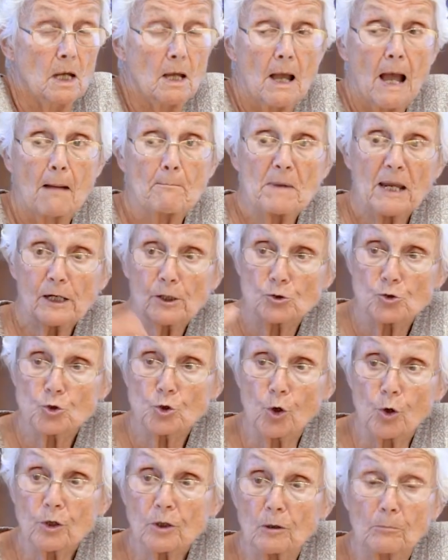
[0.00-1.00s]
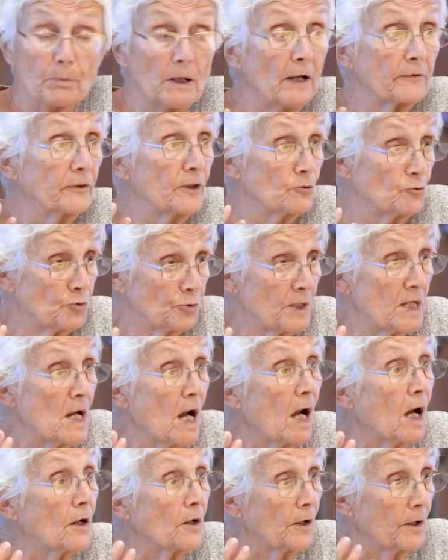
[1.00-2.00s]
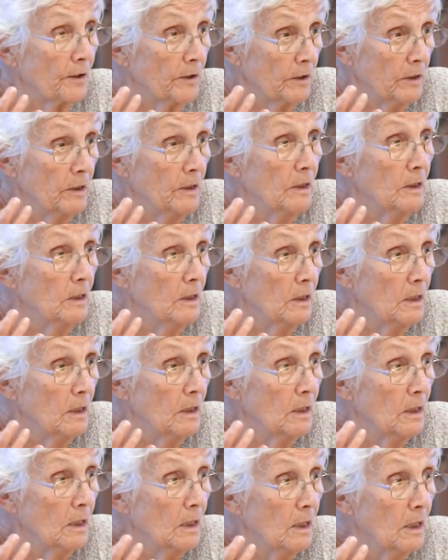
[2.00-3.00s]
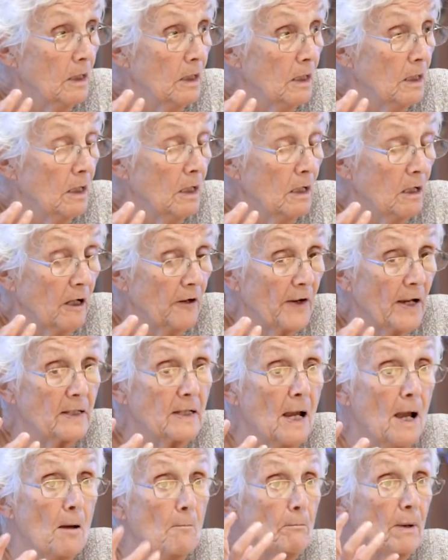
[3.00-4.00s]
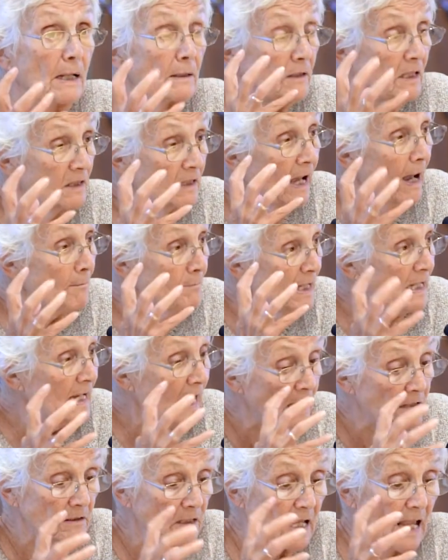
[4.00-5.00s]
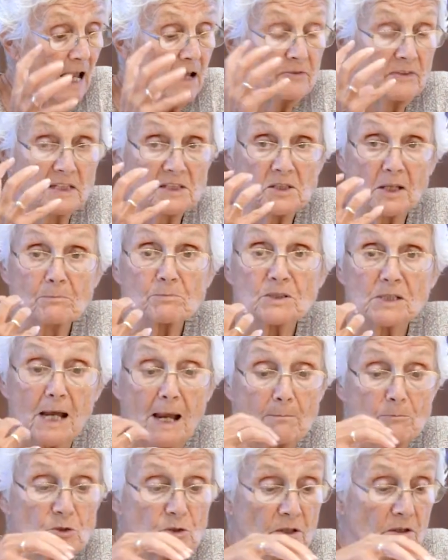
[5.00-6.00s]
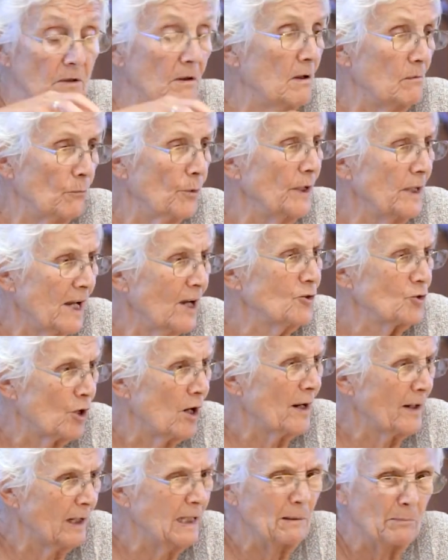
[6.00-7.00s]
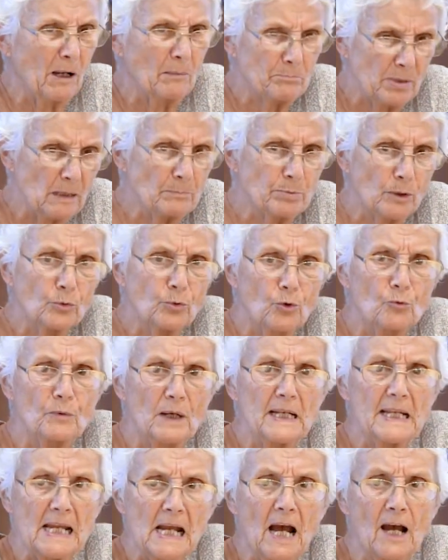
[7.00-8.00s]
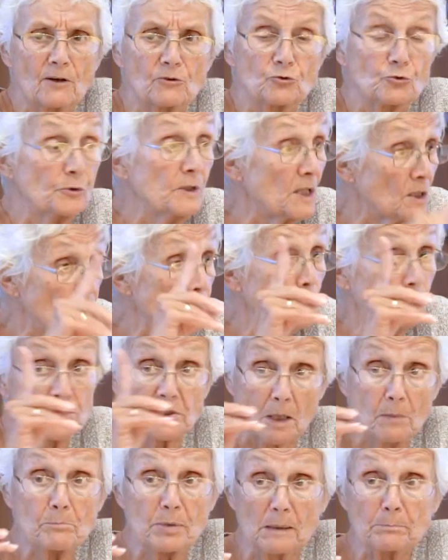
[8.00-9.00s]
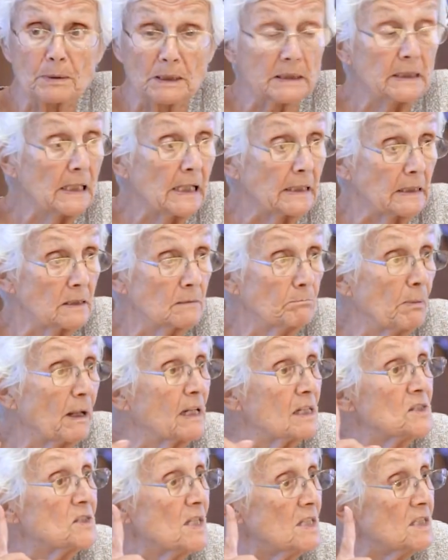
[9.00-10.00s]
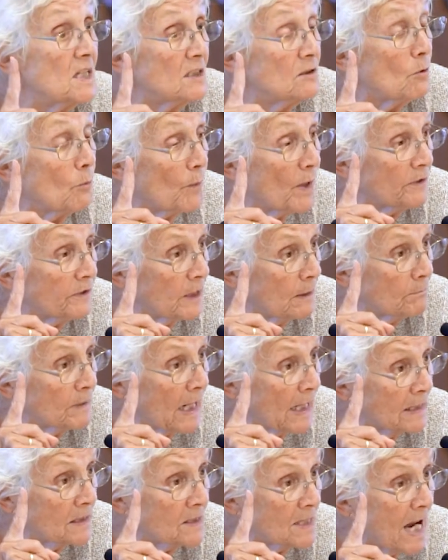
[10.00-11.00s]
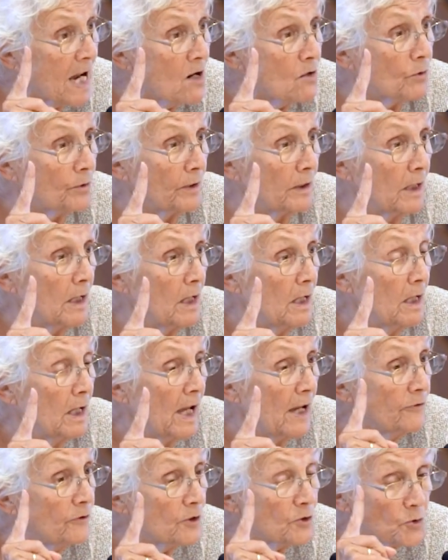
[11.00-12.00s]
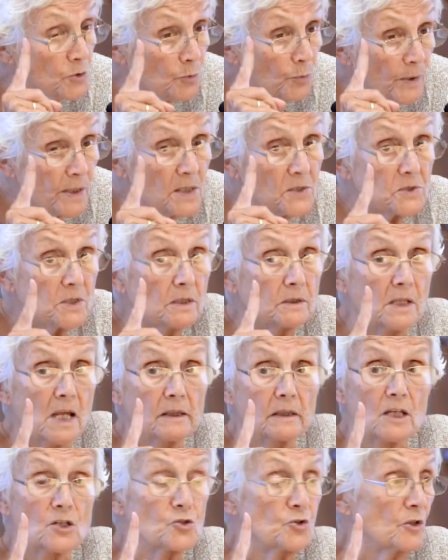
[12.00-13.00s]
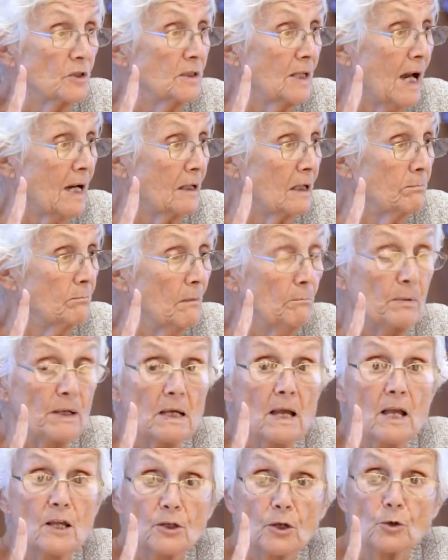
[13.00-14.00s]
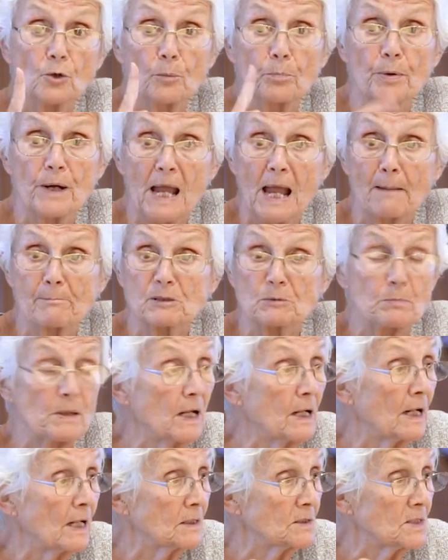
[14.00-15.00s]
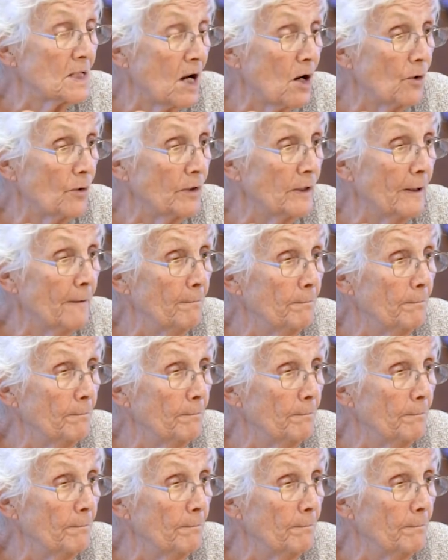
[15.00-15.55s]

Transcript: I make a joke about the tree hugger, all right? But and sometimes we're not talking about people who really hug trees, though some people did, because they didn't want them cut down. And there's a reason that they should not be, perhaps be cut down.